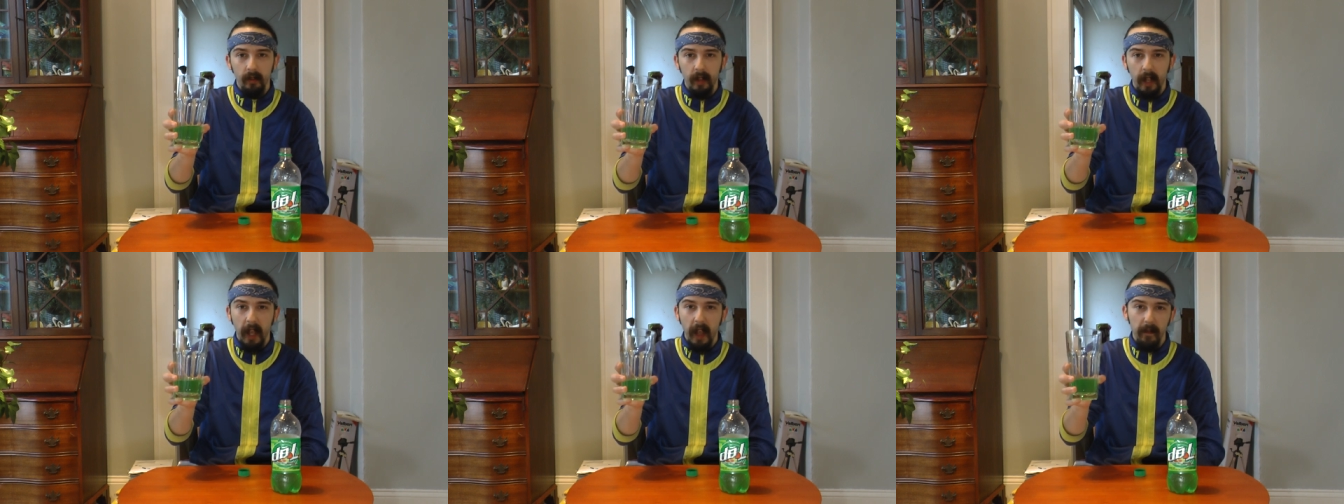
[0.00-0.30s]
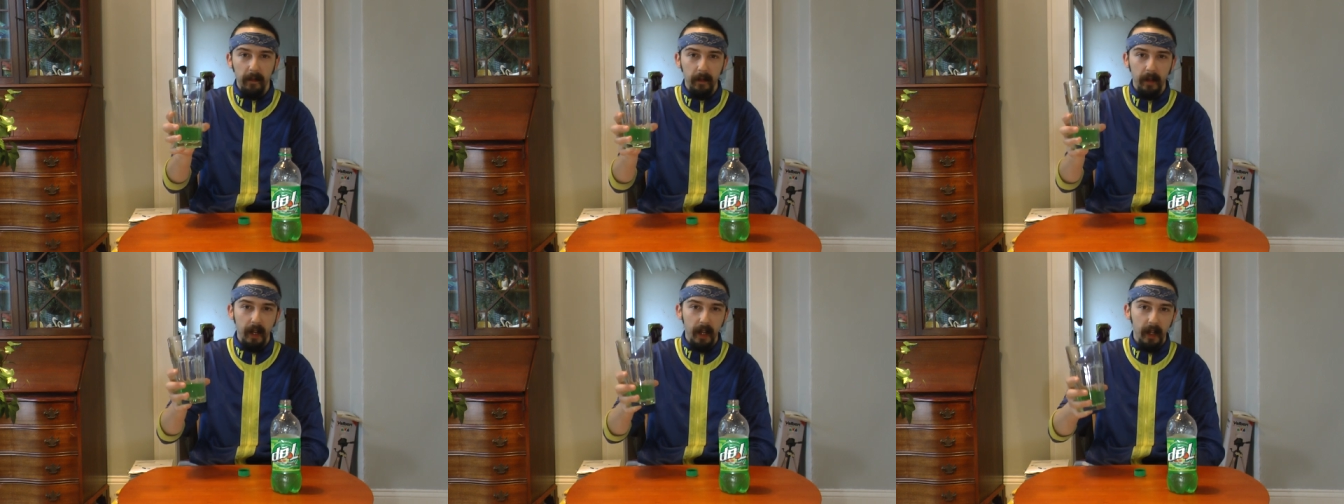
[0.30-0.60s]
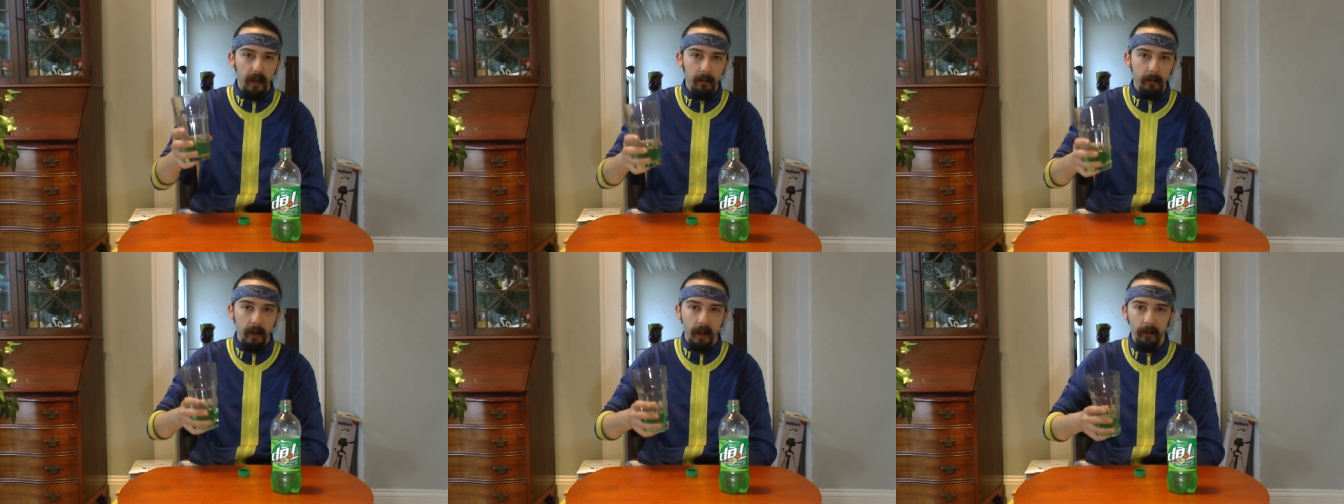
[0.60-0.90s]

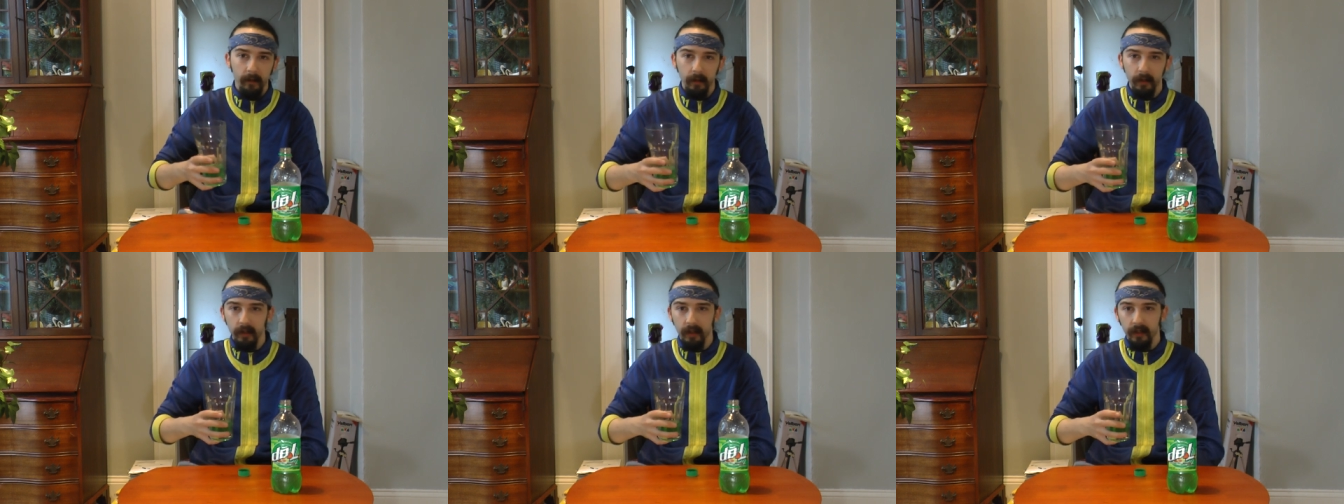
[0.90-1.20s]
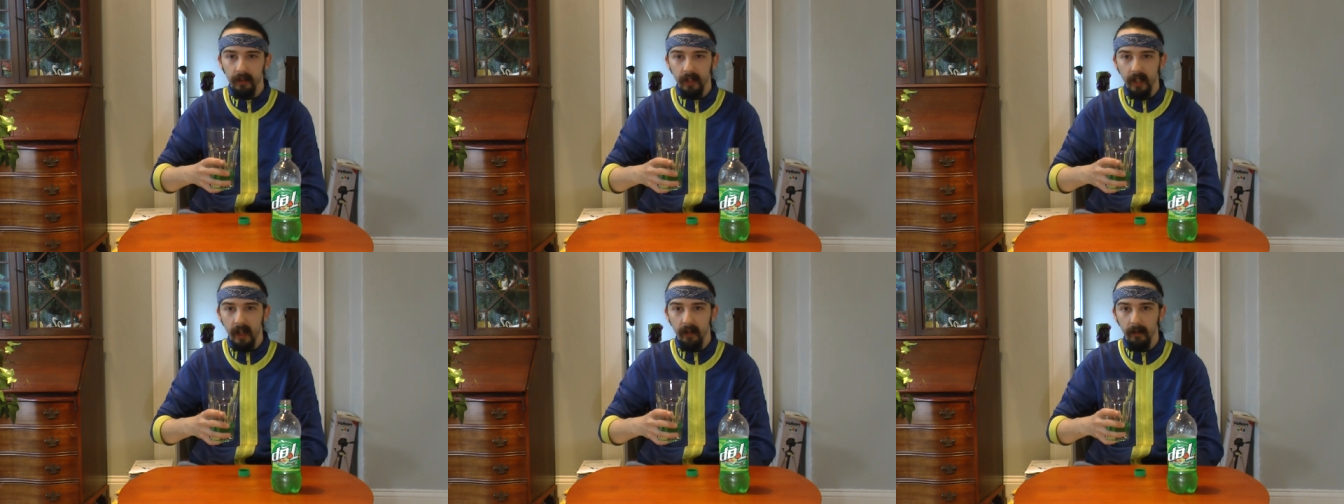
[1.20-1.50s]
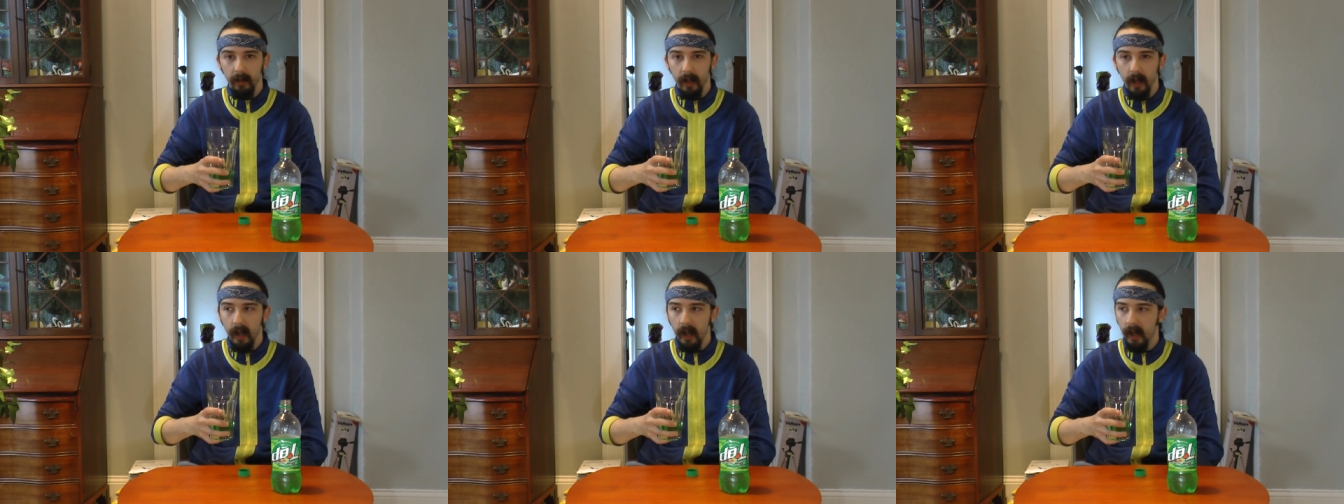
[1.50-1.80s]
caffeinated beverages I
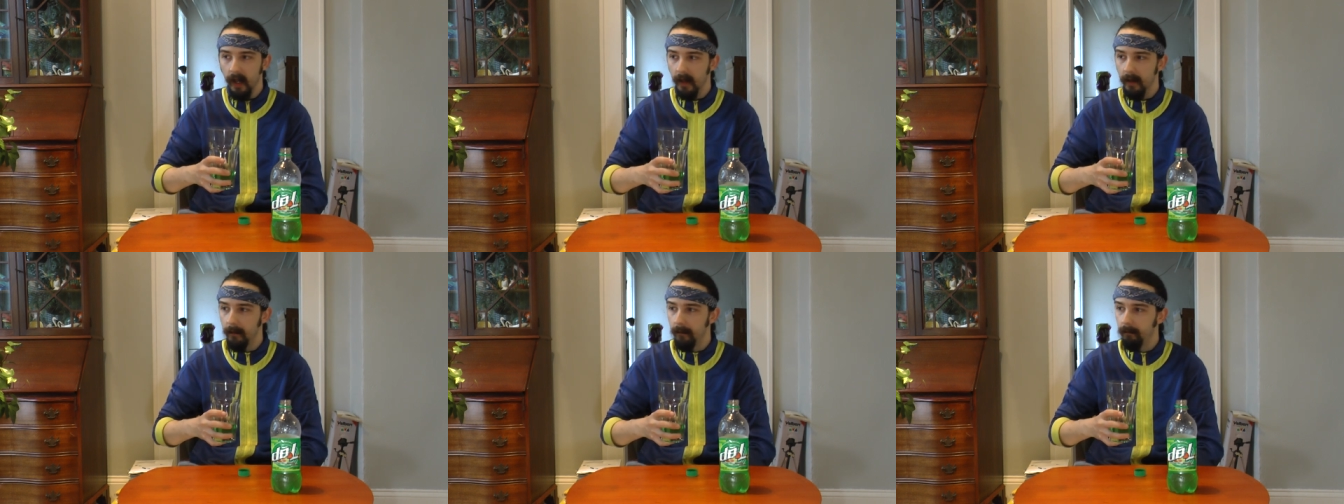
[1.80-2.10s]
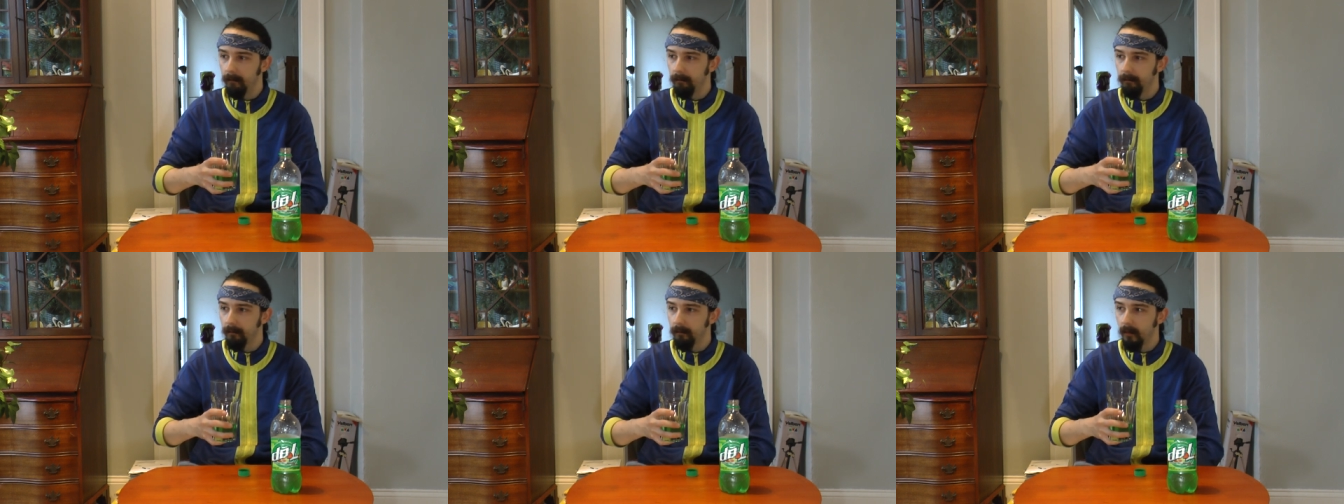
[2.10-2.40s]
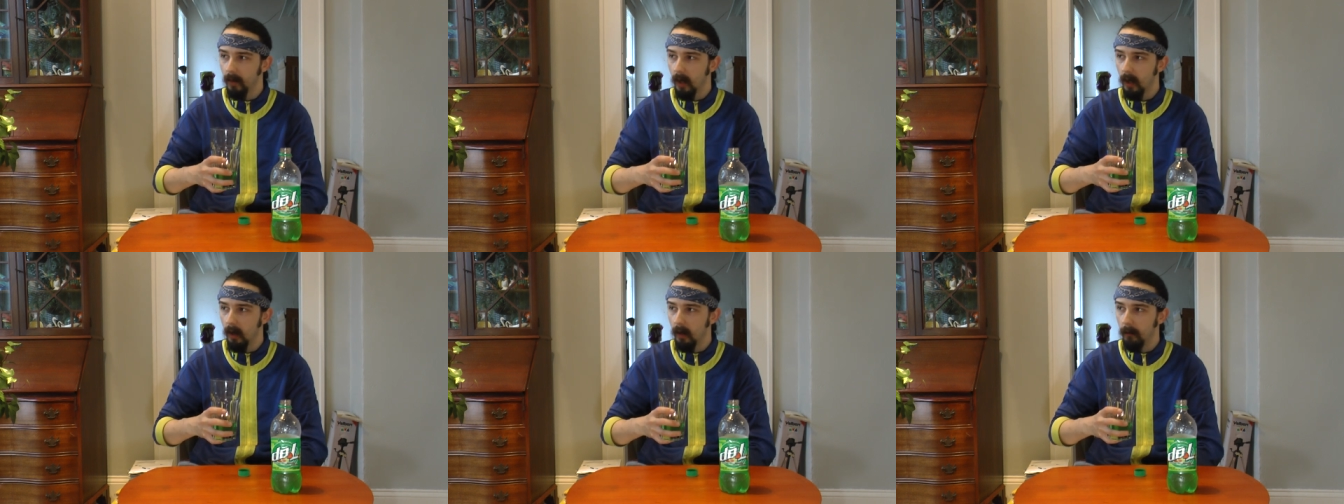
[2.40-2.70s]
ever had
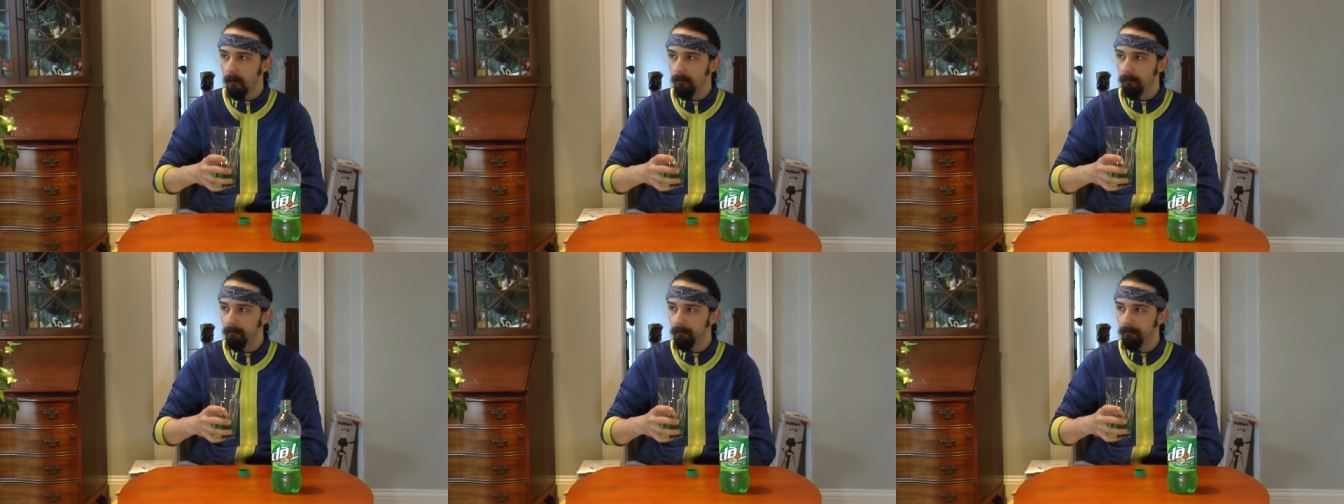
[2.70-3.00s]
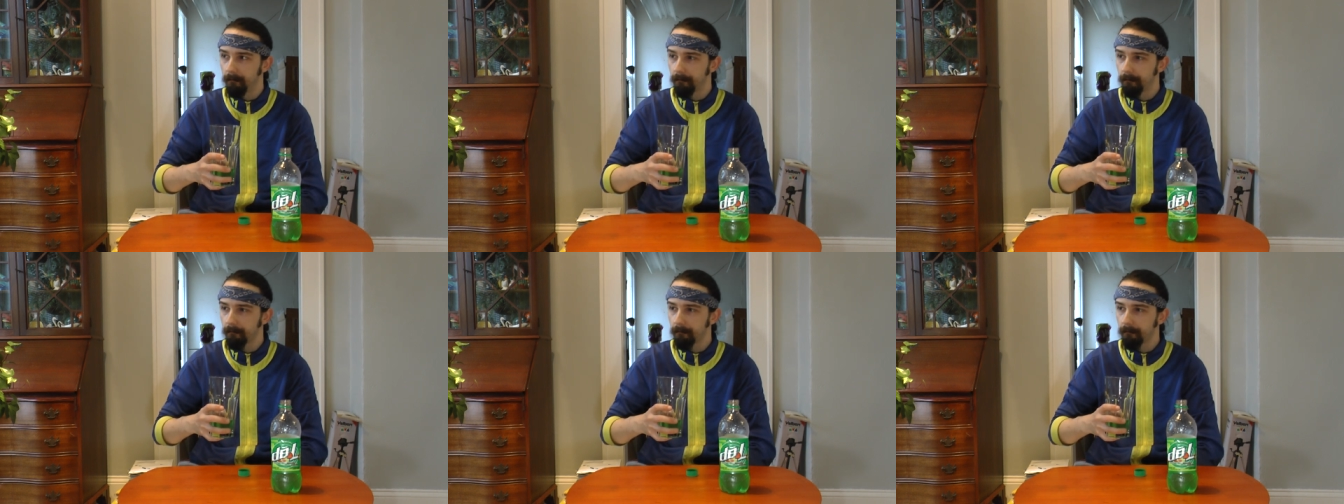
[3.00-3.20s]
um,